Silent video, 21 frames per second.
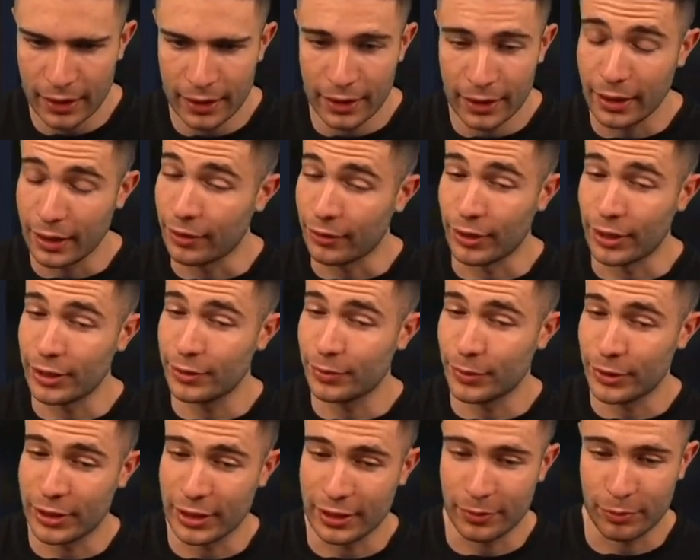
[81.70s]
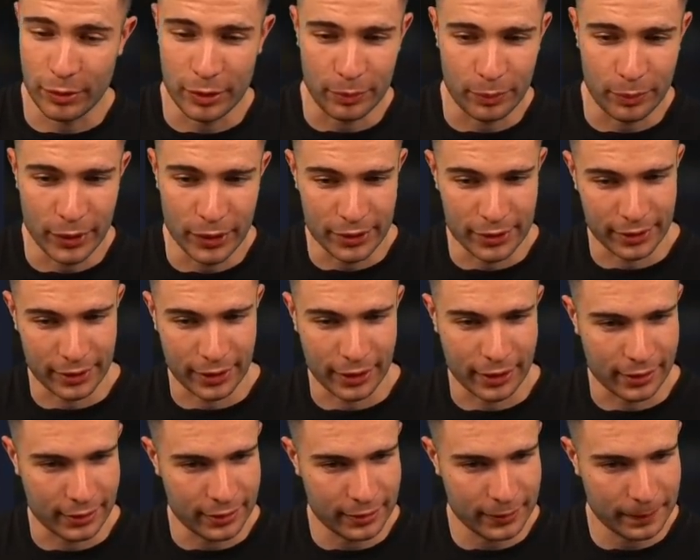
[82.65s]
Yeah, Rasmus has been pissed,
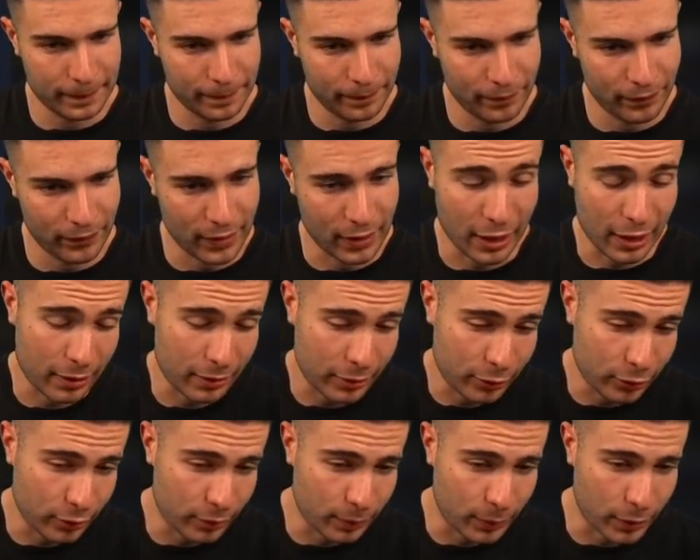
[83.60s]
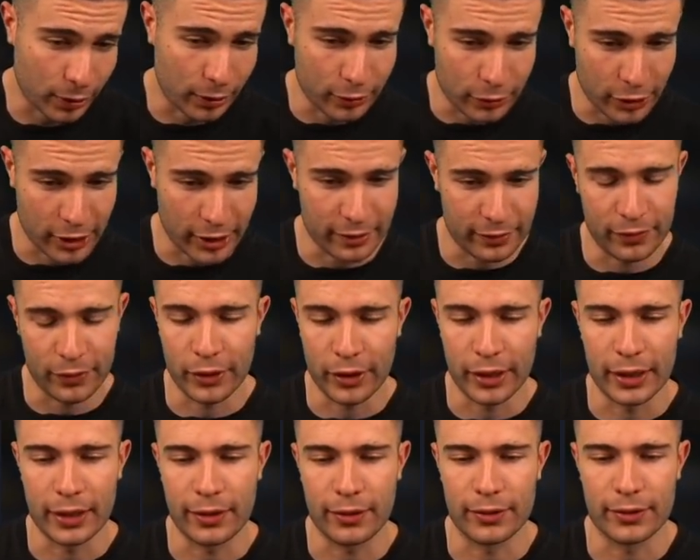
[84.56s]
guys. I do apologize for the
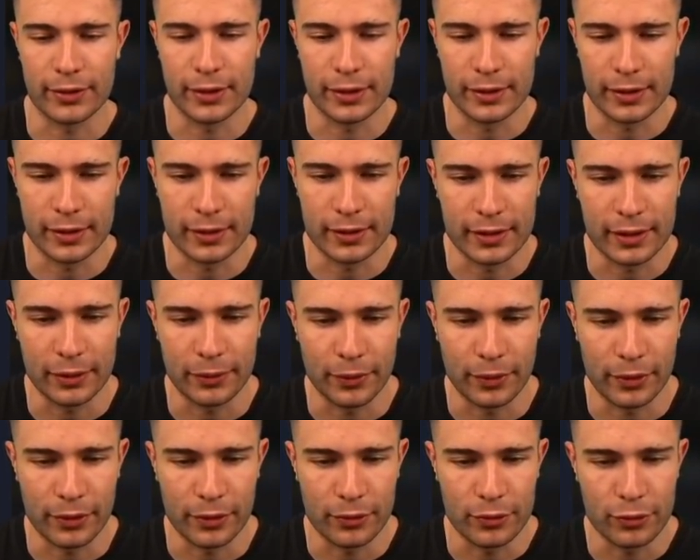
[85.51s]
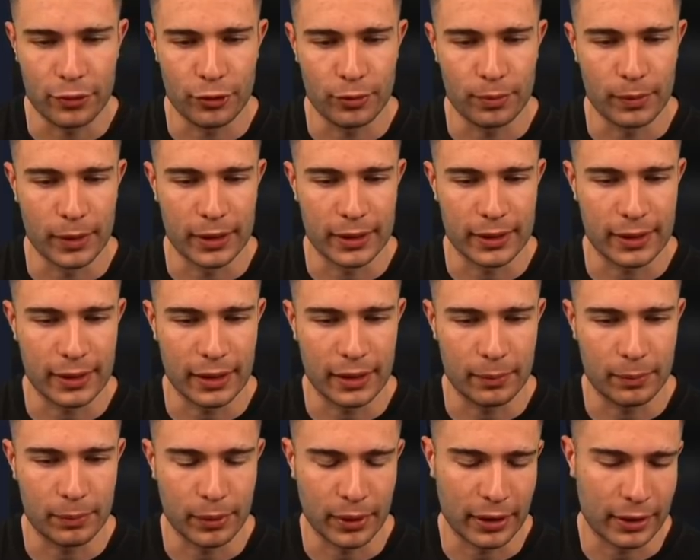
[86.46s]
inconsistency with YouTube. My
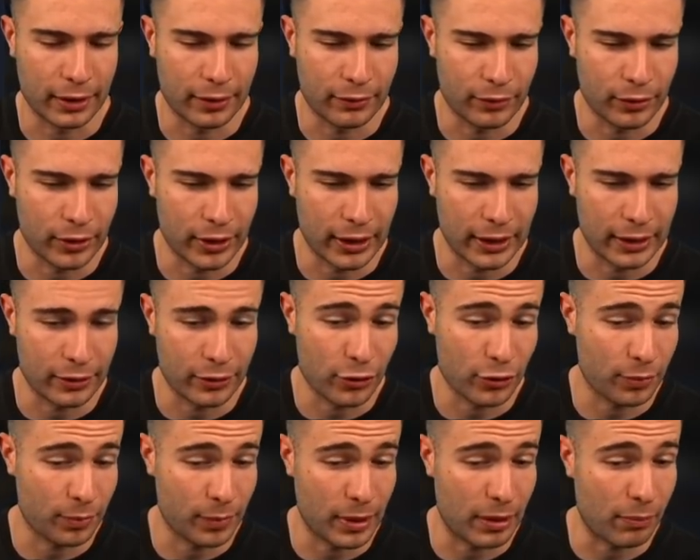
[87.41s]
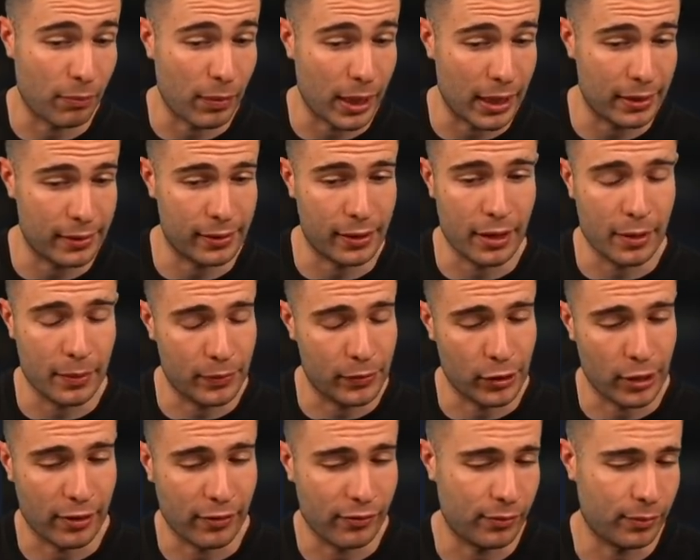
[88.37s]
sleep and everything has just been messed up, so I
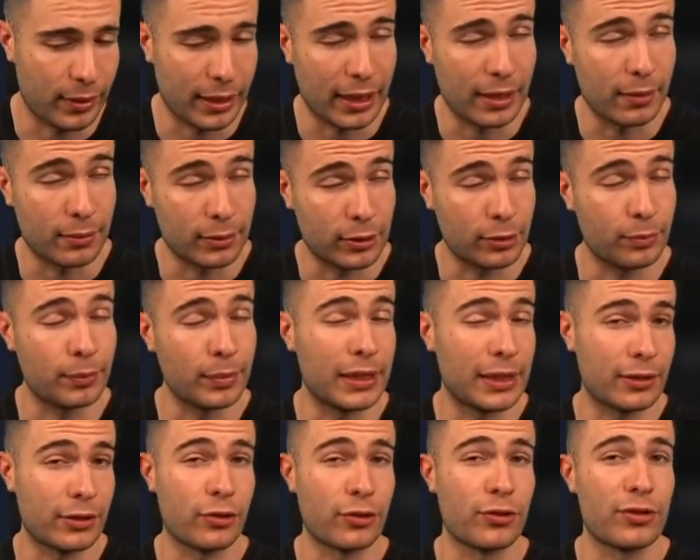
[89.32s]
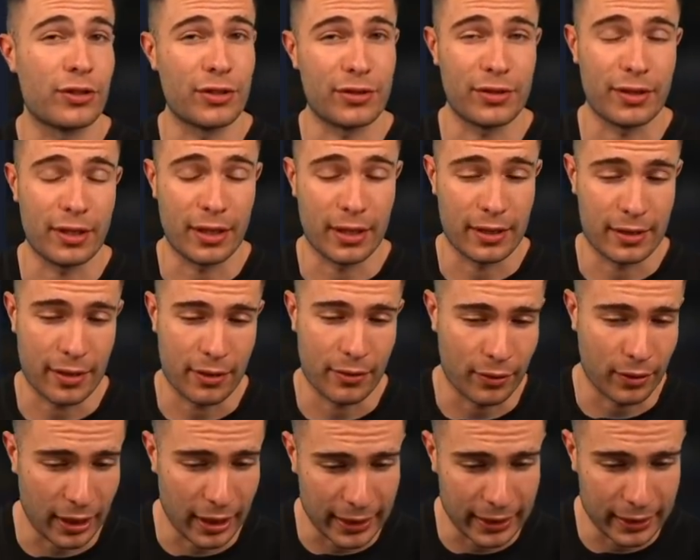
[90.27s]
haven't been able to be as consistent as I would
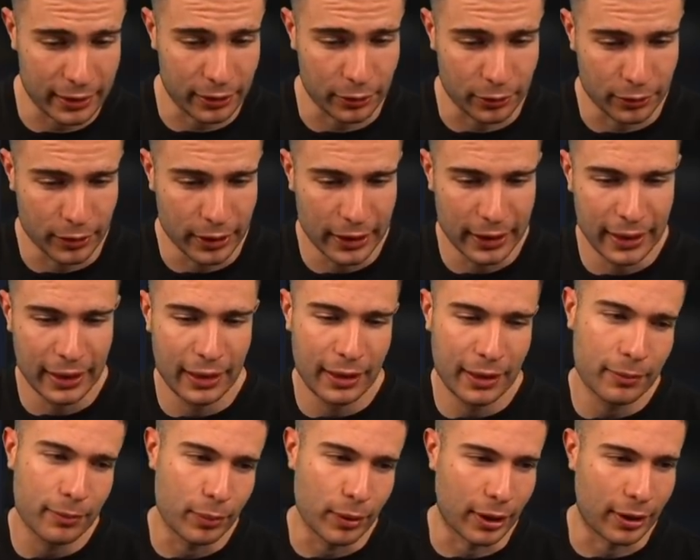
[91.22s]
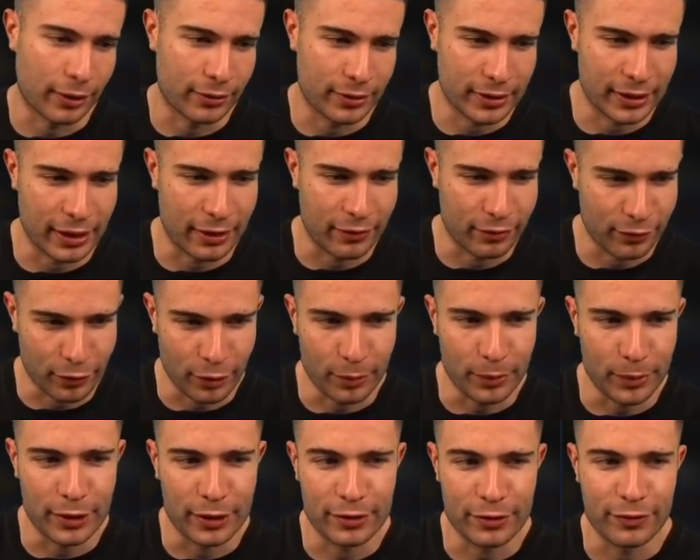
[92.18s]
like to. But I would say from
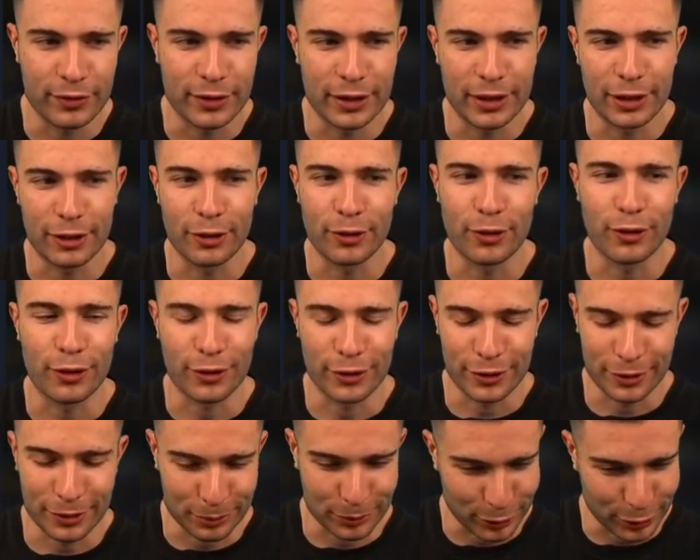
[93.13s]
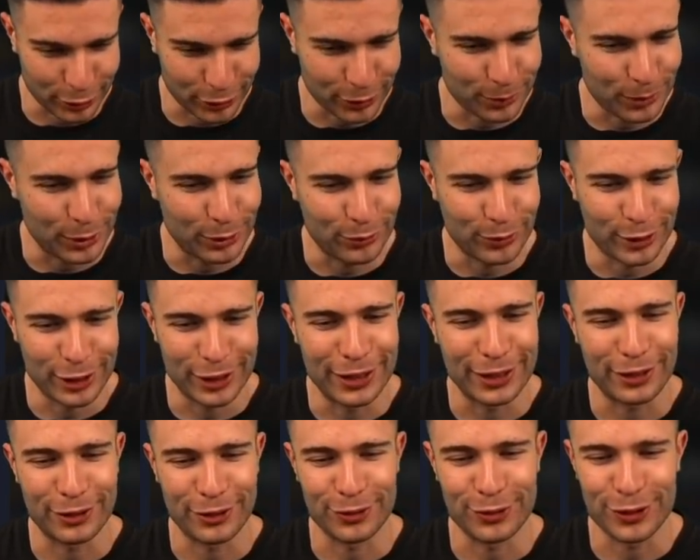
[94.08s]
this video on, I'm going to be really
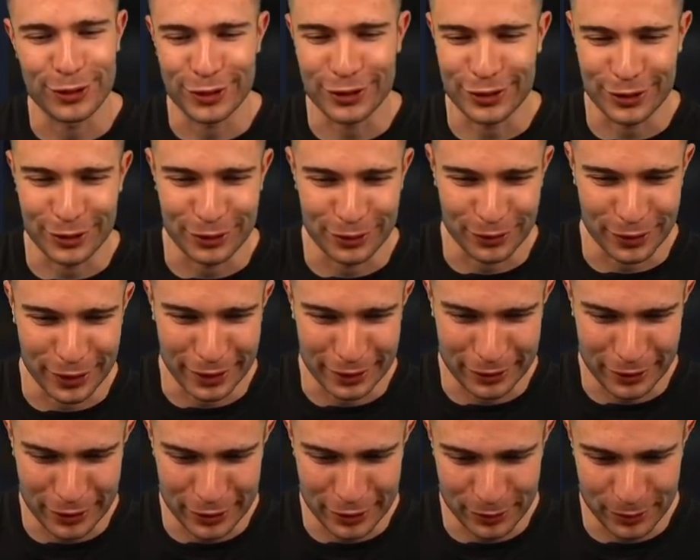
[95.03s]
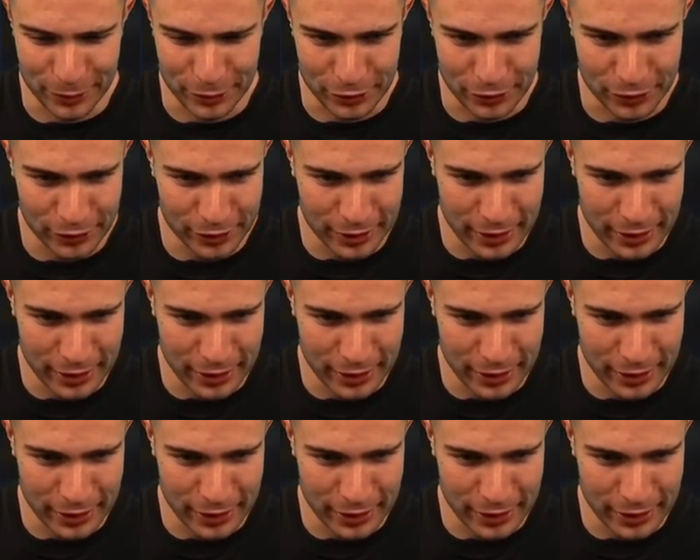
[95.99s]
consistent. Right, Rasmus?